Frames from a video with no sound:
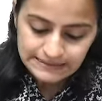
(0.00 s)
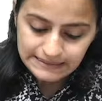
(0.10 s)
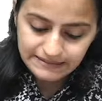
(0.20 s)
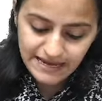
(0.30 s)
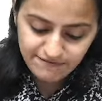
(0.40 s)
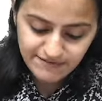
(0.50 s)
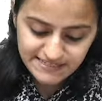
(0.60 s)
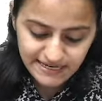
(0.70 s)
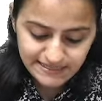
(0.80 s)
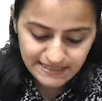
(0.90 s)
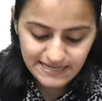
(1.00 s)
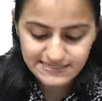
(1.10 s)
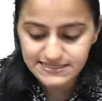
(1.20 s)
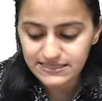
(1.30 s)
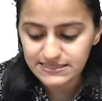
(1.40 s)
Then we said
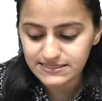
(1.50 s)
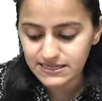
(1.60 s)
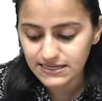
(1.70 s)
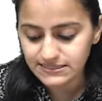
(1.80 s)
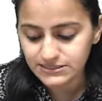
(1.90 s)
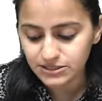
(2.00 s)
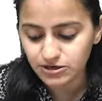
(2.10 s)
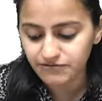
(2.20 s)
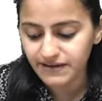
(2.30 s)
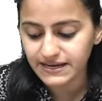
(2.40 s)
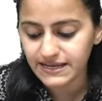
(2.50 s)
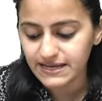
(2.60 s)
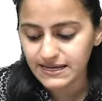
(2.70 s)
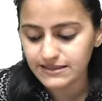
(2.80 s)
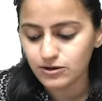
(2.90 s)
cluster is a cluster of
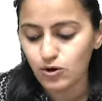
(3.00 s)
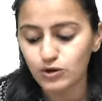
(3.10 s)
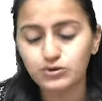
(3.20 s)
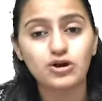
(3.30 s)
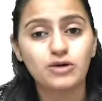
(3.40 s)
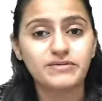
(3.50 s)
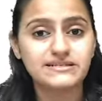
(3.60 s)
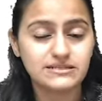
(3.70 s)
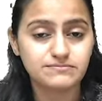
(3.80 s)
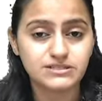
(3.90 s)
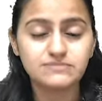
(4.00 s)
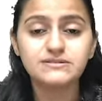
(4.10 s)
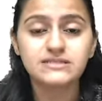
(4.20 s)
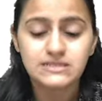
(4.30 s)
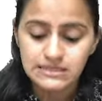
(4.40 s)
headache and the autonomic
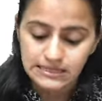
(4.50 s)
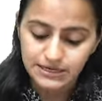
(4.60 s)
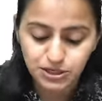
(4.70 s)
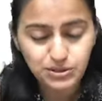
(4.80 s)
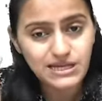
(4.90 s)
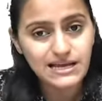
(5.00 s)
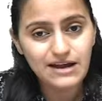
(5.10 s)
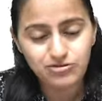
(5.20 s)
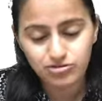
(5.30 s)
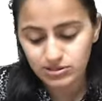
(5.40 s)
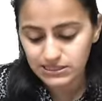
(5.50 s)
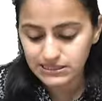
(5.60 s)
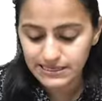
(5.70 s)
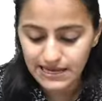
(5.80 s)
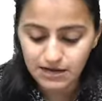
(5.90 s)
symptoms. Unilateral
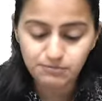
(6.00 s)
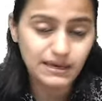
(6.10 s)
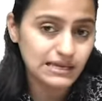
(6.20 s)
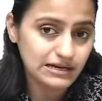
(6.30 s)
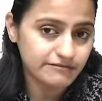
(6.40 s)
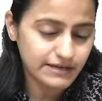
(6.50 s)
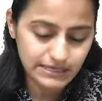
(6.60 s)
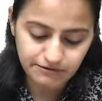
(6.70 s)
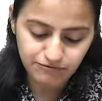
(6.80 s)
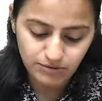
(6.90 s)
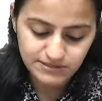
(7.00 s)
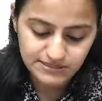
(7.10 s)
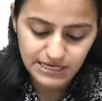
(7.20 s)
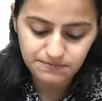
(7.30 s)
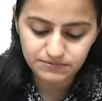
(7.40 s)
in a young male, awakening from
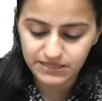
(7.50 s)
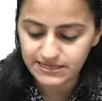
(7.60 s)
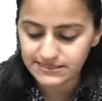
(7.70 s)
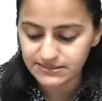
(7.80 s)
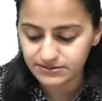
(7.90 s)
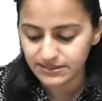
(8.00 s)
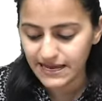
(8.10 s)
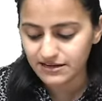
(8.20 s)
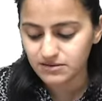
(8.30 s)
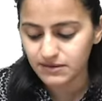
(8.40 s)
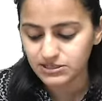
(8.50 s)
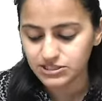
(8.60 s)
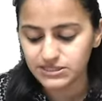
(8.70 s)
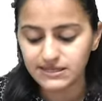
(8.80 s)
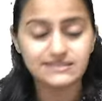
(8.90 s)
sleep, there is
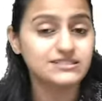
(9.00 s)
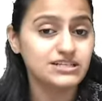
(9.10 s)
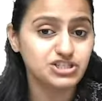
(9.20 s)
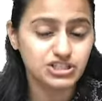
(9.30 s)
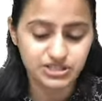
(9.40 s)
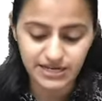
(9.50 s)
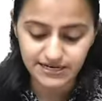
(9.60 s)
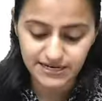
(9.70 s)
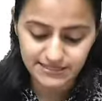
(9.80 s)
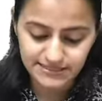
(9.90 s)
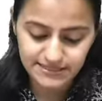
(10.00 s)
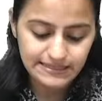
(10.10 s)
lacrimation, congestion, redness.